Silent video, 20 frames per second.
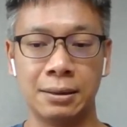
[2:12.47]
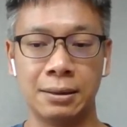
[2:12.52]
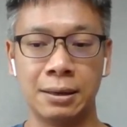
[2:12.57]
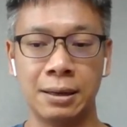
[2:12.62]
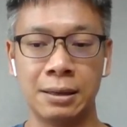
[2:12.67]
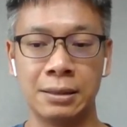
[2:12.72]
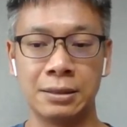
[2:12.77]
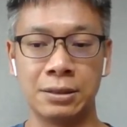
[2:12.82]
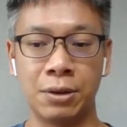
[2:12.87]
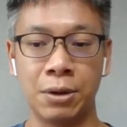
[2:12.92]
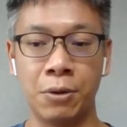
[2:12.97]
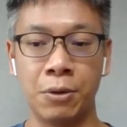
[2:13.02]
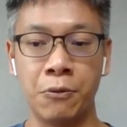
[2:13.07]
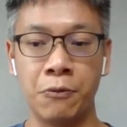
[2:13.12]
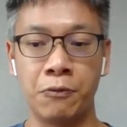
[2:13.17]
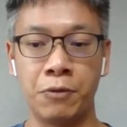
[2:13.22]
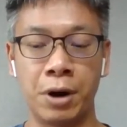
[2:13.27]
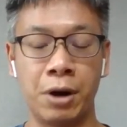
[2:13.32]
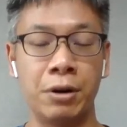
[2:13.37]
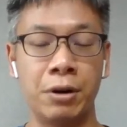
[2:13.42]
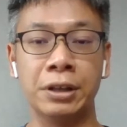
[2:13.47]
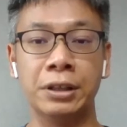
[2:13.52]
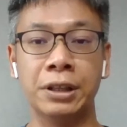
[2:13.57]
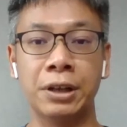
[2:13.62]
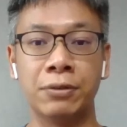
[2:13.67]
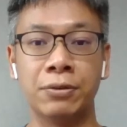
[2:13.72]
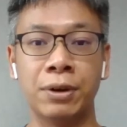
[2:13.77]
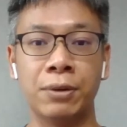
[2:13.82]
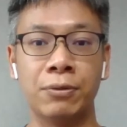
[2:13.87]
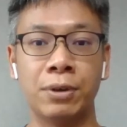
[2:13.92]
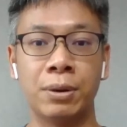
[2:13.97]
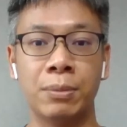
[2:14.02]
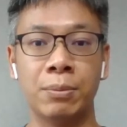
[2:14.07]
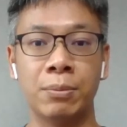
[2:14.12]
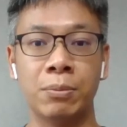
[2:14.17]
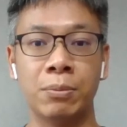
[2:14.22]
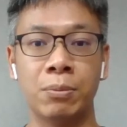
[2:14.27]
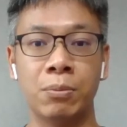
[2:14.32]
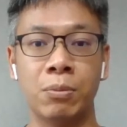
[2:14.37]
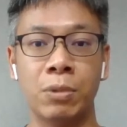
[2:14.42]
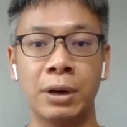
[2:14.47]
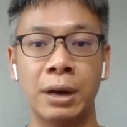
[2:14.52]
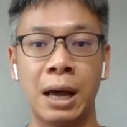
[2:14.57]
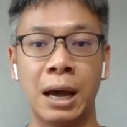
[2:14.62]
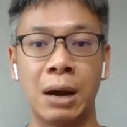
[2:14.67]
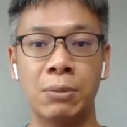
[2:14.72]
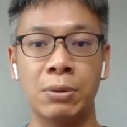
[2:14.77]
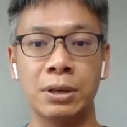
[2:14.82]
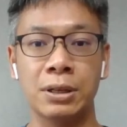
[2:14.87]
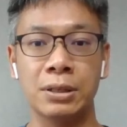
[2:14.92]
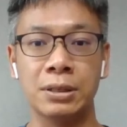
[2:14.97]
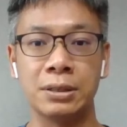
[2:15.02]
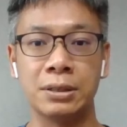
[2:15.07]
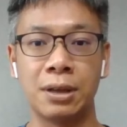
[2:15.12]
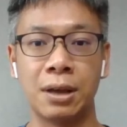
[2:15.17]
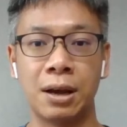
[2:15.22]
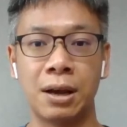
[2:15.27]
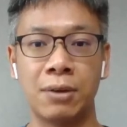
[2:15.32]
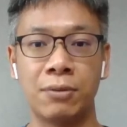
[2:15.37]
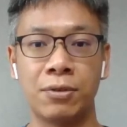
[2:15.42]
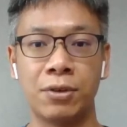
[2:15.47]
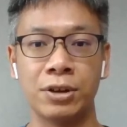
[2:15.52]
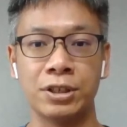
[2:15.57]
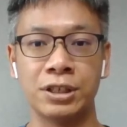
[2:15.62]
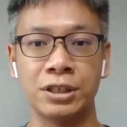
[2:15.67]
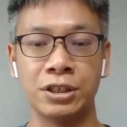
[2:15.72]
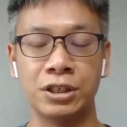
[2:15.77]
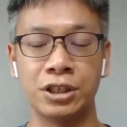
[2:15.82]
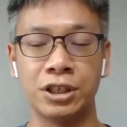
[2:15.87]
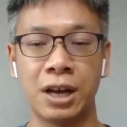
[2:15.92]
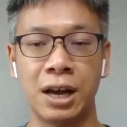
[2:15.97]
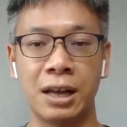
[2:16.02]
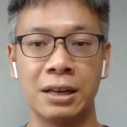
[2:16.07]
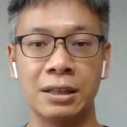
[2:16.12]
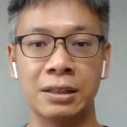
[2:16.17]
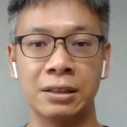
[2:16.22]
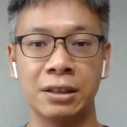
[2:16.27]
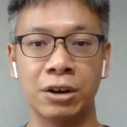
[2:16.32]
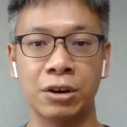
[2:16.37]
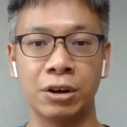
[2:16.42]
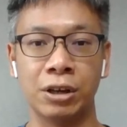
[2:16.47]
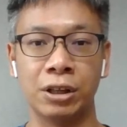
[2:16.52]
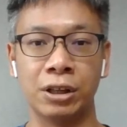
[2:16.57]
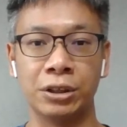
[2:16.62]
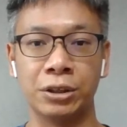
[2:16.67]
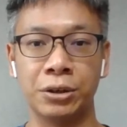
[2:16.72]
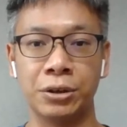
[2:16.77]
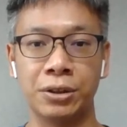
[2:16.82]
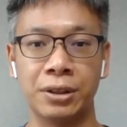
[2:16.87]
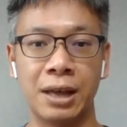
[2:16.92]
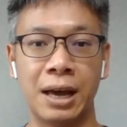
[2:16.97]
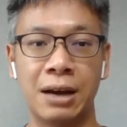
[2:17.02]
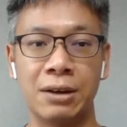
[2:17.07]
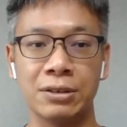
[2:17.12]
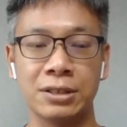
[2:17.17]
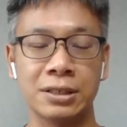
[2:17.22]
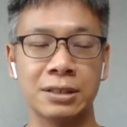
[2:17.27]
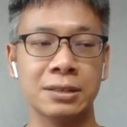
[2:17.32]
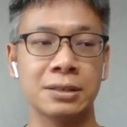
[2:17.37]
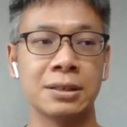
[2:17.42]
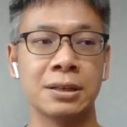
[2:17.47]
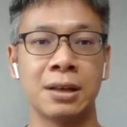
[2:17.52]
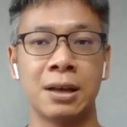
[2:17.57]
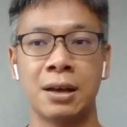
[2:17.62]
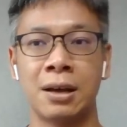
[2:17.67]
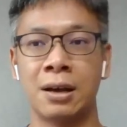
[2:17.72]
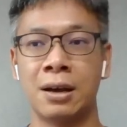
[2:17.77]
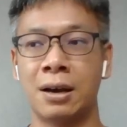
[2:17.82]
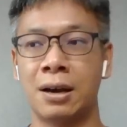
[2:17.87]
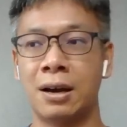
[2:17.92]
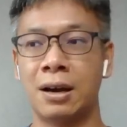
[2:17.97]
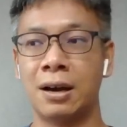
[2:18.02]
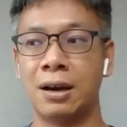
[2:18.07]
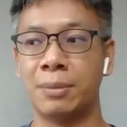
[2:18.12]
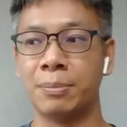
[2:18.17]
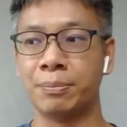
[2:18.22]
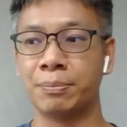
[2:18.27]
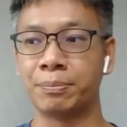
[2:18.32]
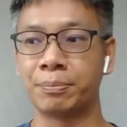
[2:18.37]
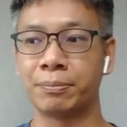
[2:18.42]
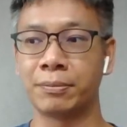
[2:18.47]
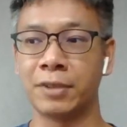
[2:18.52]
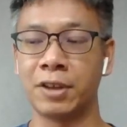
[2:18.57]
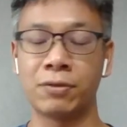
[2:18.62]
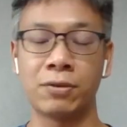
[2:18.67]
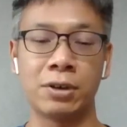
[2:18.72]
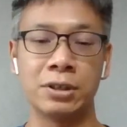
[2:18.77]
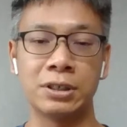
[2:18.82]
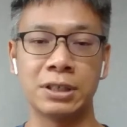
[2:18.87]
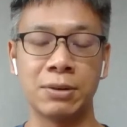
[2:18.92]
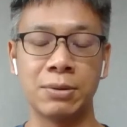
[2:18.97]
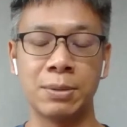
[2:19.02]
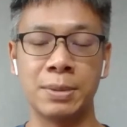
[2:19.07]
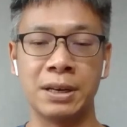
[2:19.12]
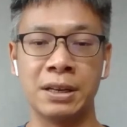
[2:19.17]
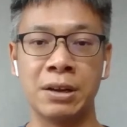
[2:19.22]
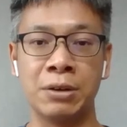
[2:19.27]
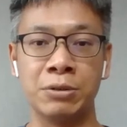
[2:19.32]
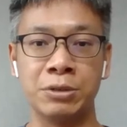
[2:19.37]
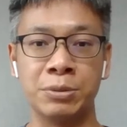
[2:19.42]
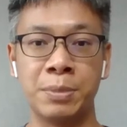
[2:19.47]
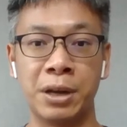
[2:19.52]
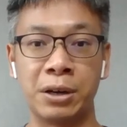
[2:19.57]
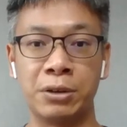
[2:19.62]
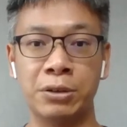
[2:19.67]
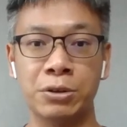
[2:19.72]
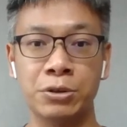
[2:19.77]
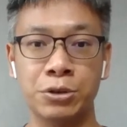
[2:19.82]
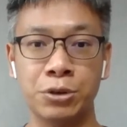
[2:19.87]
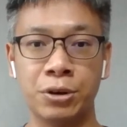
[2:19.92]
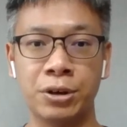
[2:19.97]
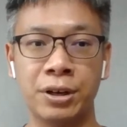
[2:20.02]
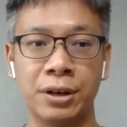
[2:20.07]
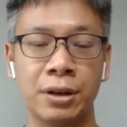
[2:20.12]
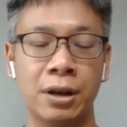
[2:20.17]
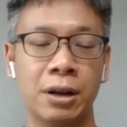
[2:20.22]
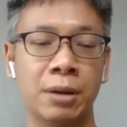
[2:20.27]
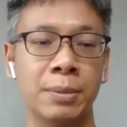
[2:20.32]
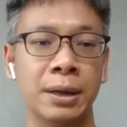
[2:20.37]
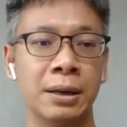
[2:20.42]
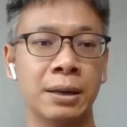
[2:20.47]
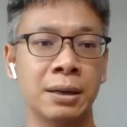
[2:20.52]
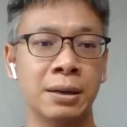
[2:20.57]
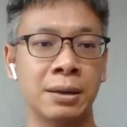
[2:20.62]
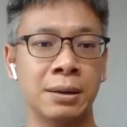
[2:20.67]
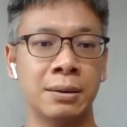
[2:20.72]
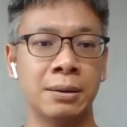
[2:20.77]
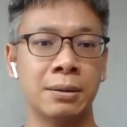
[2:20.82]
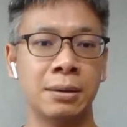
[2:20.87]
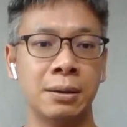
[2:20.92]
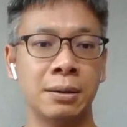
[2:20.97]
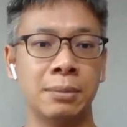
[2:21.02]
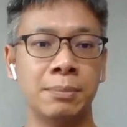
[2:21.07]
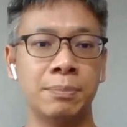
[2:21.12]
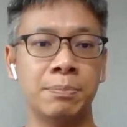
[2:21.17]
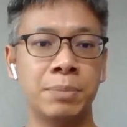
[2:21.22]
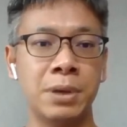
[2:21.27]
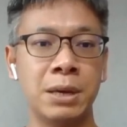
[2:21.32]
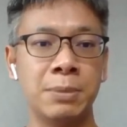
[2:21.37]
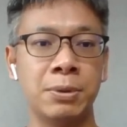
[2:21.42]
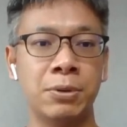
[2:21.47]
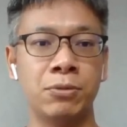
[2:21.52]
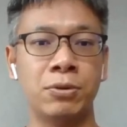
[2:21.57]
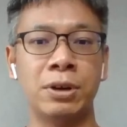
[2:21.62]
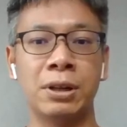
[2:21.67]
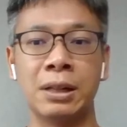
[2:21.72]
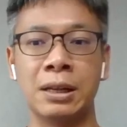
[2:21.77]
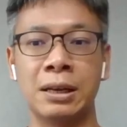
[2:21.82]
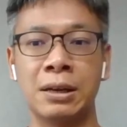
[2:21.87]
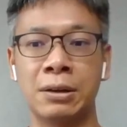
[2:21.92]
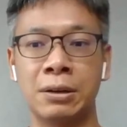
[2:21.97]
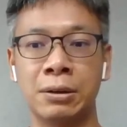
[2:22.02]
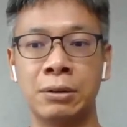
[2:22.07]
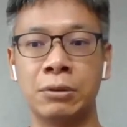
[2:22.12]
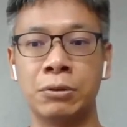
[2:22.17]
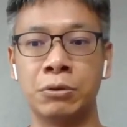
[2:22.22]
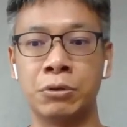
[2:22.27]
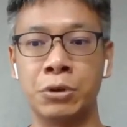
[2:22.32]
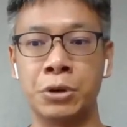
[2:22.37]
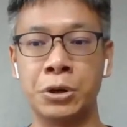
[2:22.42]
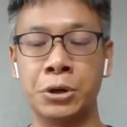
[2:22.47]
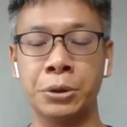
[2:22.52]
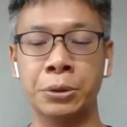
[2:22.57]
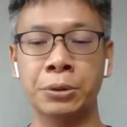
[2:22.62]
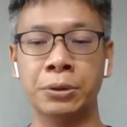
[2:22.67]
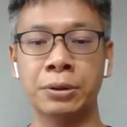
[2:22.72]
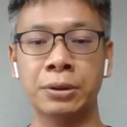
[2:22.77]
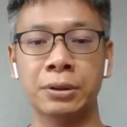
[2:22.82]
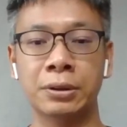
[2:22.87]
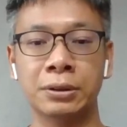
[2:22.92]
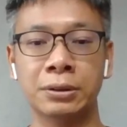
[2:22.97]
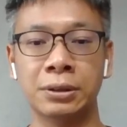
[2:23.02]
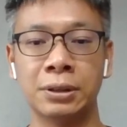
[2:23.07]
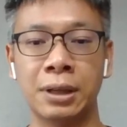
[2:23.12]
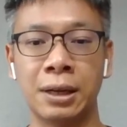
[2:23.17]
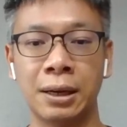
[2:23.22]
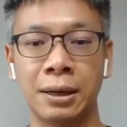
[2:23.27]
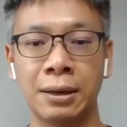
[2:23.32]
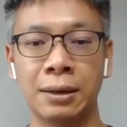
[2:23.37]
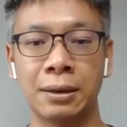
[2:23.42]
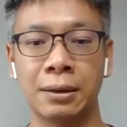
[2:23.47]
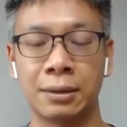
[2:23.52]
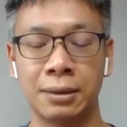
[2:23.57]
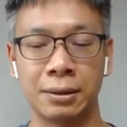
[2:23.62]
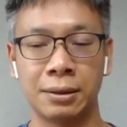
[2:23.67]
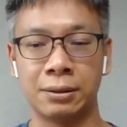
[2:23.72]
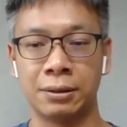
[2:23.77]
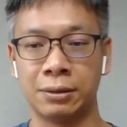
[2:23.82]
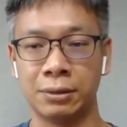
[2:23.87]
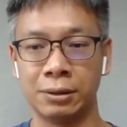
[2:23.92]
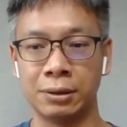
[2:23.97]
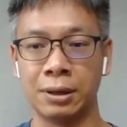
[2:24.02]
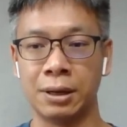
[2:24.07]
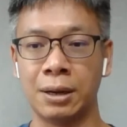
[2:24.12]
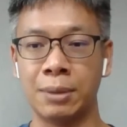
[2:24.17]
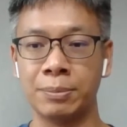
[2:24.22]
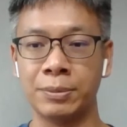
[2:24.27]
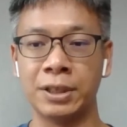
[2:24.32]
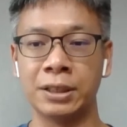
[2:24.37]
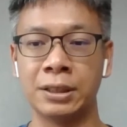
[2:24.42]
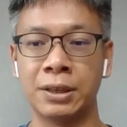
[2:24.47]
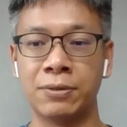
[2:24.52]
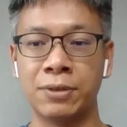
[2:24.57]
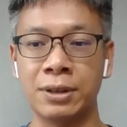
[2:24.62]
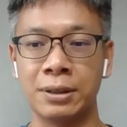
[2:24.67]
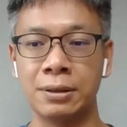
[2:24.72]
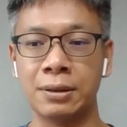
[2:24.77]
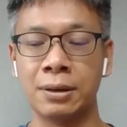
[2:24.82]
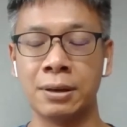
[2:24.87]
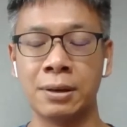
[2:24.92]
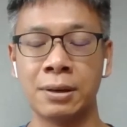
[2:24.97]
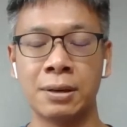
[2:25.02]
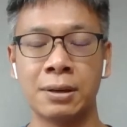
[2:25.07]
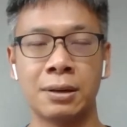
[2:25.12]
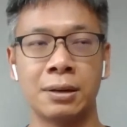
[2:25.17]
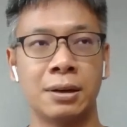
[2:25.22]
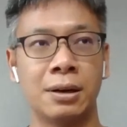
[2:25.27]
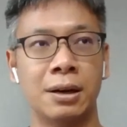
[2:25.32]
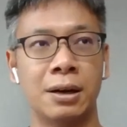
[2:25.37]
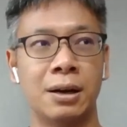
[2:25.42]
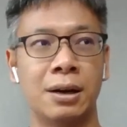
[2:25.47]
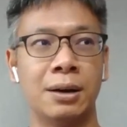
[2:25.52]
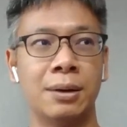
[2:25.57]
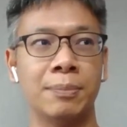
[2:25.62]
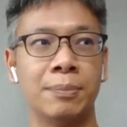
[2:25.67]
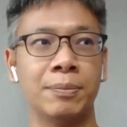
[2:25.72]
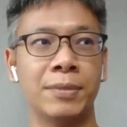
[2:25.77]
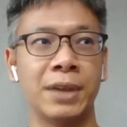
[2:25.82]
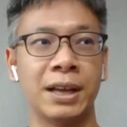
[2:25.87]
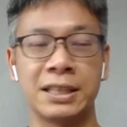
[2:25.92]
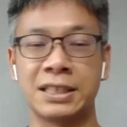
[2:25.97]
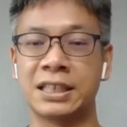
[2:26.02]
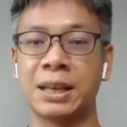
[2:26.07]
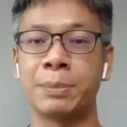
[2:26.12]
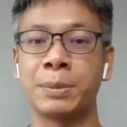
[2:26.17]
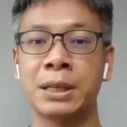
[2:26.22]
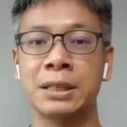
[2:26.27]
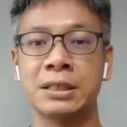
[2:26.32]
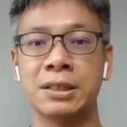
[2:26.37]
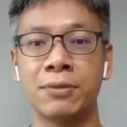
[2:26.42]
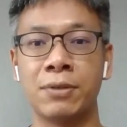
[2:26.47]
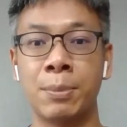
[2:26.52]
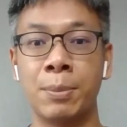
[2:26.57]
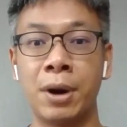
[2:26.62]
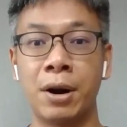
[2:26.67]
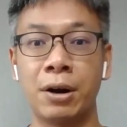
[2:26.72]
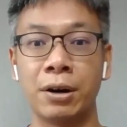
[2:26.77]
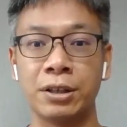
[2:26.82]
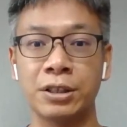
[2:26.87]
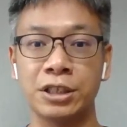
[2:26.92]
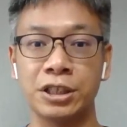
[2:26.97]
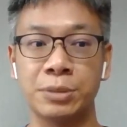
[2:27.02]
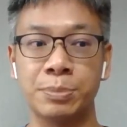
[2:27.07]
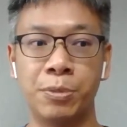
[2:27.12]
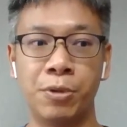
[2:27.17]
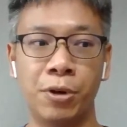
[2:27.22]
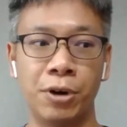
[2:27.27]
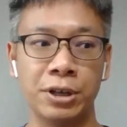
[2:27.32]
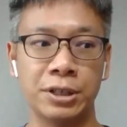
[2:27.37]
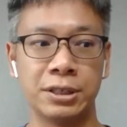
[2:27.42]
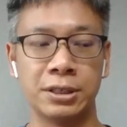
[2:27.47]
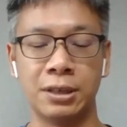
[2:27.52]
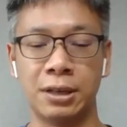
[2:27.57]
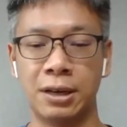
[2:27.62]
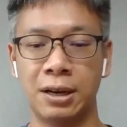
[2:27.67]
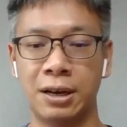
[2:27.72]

it's very different from when I was first in China in the early 2000s. Of course, everybody knows Michael Jordan and all, but people really grew like the different acceptance of American sports.